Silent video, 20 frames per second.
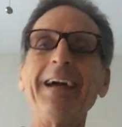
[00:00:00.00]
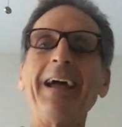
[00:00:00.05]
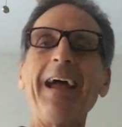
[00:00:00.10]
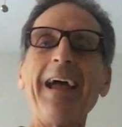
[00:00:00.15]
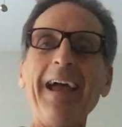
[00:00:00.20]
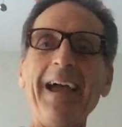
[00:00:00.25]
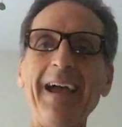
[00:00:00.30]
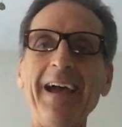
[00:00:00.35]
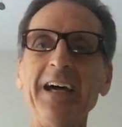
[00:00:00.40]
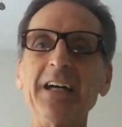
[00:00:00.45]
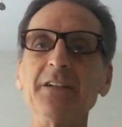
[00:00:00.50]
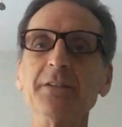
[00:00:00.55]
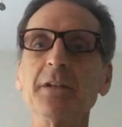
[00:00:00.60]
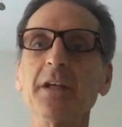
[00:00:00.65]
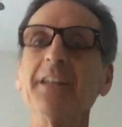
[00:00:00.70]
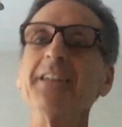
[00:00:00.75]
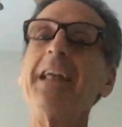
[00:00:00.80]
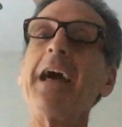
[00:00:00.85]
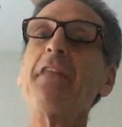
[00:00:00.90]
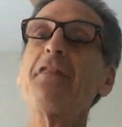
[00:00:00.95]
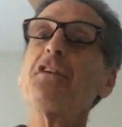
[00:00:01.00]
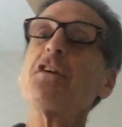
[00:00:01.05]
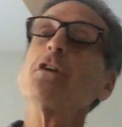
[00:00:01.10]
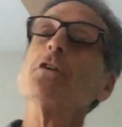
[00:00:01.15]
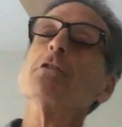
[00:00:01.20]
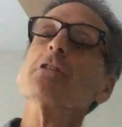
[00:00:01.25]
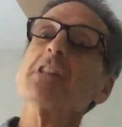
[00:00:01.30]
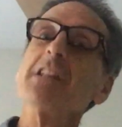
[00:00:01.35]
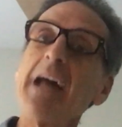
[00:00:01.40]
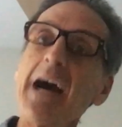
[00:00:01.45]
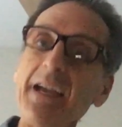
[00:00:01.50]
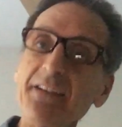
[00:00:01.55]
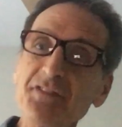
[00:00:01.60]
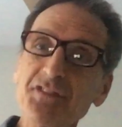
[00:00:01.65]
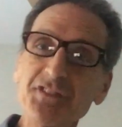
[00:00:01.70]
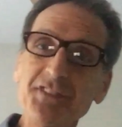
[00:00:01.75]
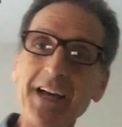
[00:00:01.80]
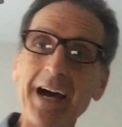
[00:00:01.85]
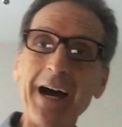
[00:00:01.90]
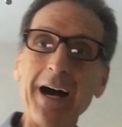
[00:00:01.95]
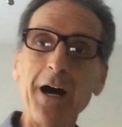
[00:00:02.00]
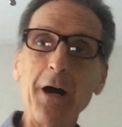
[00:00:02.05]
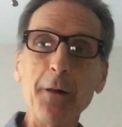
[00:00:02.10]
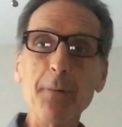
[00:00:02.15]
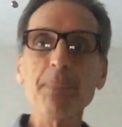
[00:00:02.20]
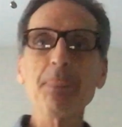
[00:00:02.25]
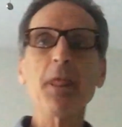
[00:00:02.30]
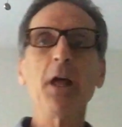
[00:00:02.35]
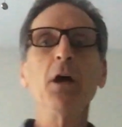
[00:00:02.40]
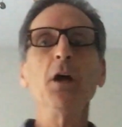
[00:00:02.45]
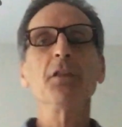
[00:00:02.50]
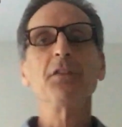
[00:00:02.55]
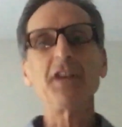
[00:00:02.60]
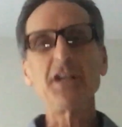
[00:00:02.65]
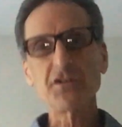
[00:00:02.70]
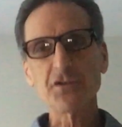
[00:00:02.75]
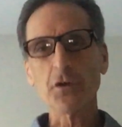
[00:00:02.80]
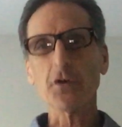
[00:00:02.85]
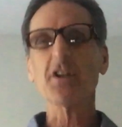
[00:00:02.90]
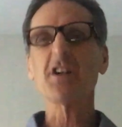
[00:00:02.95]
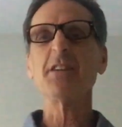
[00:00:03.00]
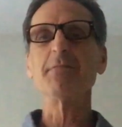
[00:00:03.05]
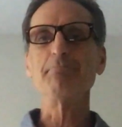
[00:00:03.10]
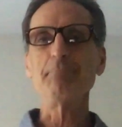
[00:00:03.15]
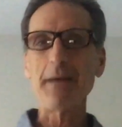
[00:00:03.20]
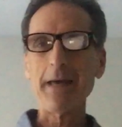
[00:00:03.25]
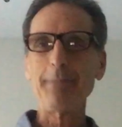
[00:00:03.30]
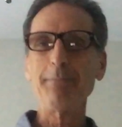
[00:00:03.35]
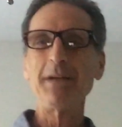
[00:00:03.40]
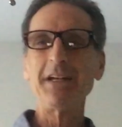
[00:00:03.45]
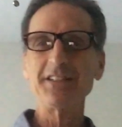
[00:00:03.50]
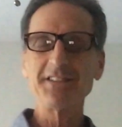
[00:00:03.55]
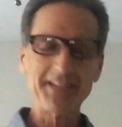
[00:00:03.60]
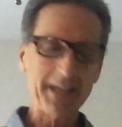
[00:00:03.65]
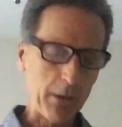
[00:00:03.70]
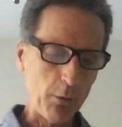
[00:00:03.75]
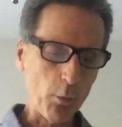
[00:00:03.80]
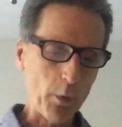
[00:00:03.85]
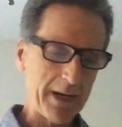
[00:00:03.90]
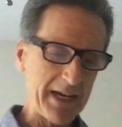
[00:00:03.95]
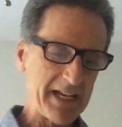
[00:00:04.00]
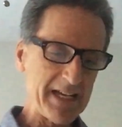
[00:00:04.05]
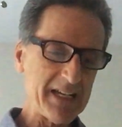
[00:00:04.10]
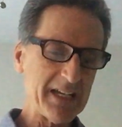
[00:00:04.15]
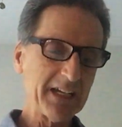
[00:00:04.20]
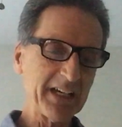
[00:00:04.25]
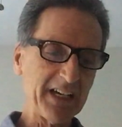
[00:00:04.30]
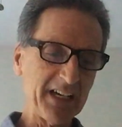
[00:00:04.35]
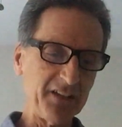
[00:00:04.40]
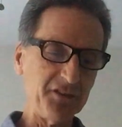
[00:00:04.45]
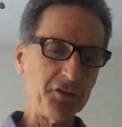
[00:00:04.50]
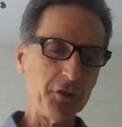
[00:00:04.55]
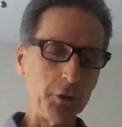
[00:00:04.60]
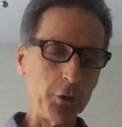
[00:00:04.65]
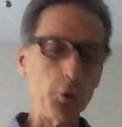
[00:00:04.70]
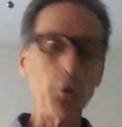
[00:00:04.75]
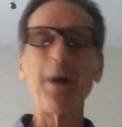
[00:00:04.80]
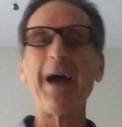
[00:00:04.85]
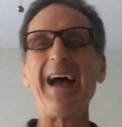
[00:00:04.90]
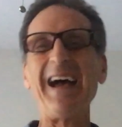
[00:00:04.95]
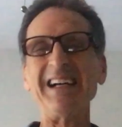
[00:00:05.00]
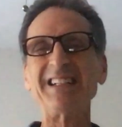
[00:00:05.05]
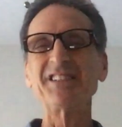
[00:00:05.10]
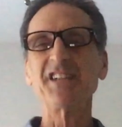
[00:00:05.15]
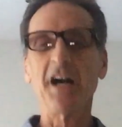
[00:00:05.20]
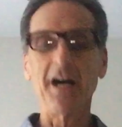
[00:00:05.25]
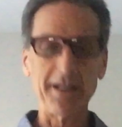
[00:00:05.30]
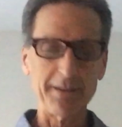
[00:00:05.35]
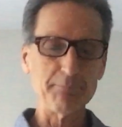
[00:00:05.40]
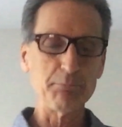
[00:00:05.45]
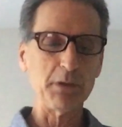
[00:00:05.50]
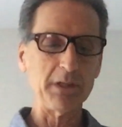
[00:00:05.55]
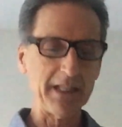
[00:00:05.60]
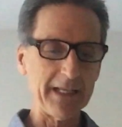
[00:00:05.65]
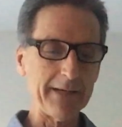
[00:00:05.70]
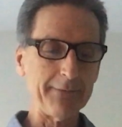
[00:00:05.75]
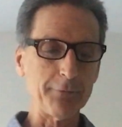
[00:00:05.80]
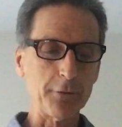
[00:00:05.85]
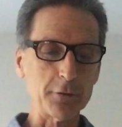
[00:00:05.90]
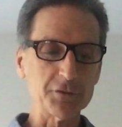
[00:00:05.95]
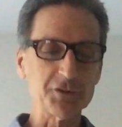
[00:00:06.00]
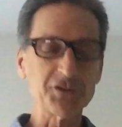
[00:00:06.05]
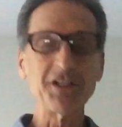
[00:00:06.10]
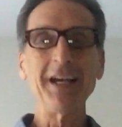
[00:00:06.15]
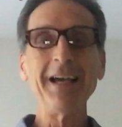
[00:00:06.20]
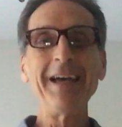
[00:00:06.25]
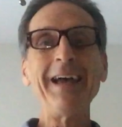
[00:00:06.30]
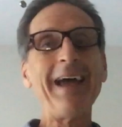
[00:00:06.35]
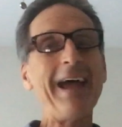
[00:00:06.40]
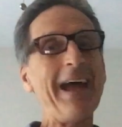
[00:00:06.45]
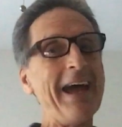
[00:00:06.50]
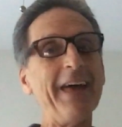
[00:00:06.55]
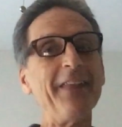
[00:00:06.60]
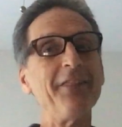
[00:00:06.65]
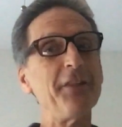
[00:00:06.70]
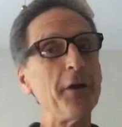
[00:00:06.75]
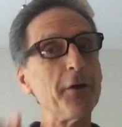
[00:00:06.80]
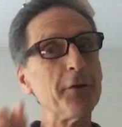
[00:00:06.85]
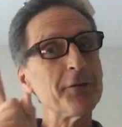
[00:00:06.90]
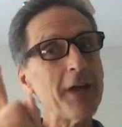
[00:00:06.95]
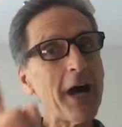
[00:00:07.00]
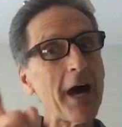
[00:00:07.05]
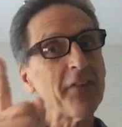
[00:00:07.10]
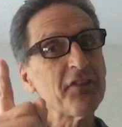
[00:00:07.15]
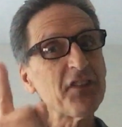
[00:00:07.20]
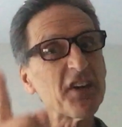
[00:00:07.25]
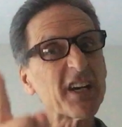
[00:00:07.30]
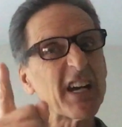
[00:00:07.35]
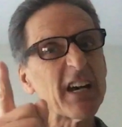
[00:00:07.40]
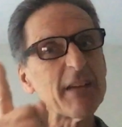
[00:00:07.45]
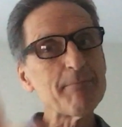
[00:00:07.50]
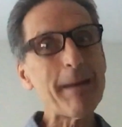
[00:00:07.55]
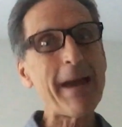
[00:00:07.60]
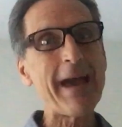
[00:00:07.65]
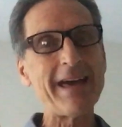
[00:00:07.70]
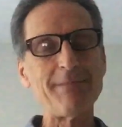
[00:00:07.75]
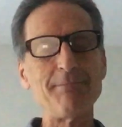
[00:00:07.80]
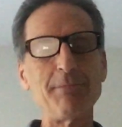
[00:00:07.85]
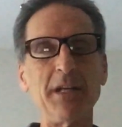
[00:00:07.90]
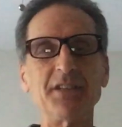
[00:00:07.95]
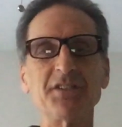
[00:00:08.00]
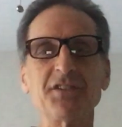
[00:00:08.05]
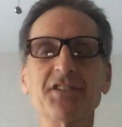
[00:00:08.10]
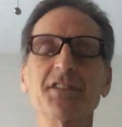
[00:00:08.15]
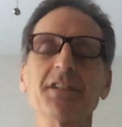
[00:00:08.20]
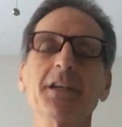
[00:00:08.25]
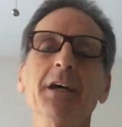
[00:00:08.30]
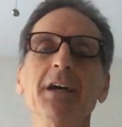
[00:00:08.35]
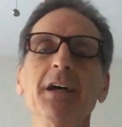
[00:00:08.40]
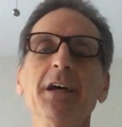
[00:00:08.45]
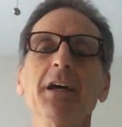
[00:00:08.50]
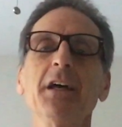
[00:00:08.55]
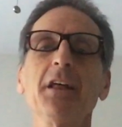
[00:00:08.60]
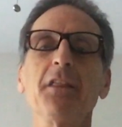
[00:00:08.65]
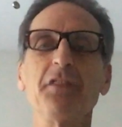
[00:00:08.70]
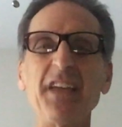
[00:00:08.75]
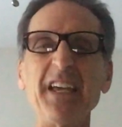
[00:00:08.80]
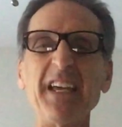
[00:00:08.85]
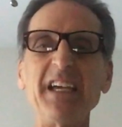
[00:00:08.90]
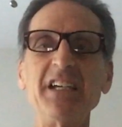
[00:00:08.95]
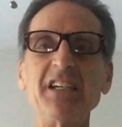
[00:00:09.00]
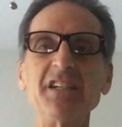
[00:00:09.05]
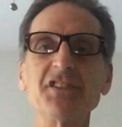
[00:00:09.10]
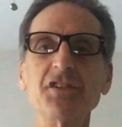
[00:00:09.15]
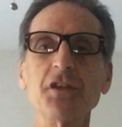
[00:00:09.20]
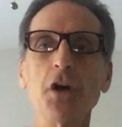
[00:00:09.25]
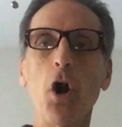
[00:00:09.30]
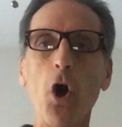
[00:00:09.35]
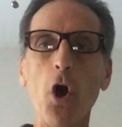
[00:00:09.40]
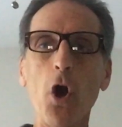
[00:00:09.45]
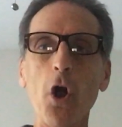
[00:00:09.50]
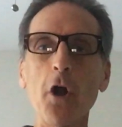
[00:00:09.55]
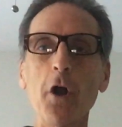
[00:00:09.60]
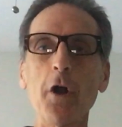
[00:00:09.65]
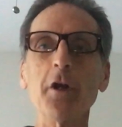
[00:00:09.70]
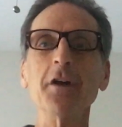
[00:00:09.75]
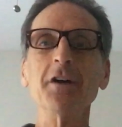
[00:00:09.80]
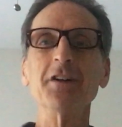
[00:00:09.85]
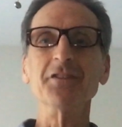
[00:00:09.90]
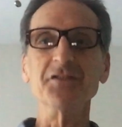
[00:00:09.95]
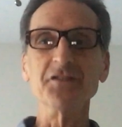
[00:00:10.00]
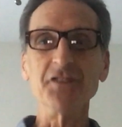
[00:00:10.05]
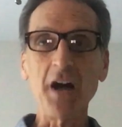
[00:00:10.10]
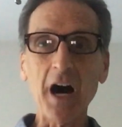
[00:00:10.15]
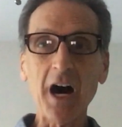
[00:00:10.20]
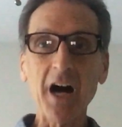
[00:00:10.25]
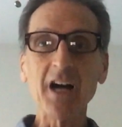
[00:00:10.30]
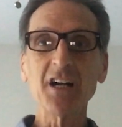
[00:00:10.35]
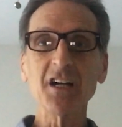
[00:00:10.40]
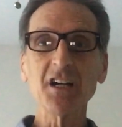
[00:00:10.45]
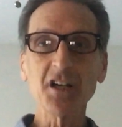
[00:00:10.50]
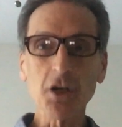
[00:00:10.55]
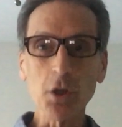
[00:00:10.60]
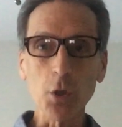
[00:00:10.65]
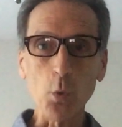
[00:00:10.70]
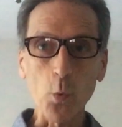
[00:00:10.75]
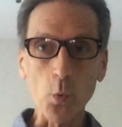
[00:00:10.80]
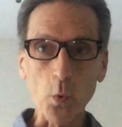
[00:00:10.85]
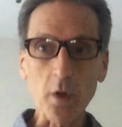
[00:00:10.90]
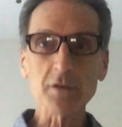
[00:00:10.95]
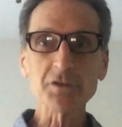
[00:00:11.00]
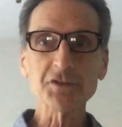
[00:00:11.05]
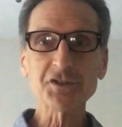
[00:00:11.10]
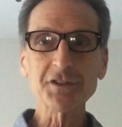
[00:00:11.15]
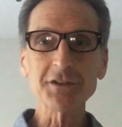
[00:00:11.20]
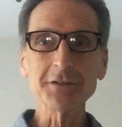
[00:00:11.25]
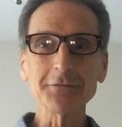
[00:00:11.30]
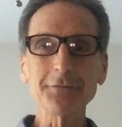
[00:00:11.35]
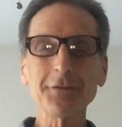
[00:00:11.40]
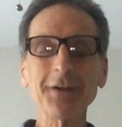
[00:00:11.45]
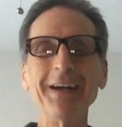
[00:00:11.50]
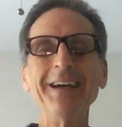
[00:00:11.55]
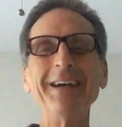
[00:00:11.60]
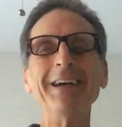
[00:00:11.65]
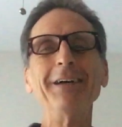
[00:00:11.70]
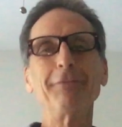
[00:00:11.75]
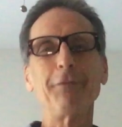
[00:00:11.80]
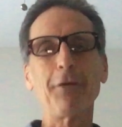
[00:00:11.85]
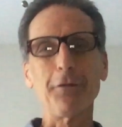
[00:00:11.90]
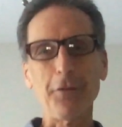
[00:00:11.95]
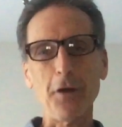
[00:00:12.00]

and an ethical lifestyle. These are commitments that we can do as unbelievers, and they're not the commandments. These are non-coercive for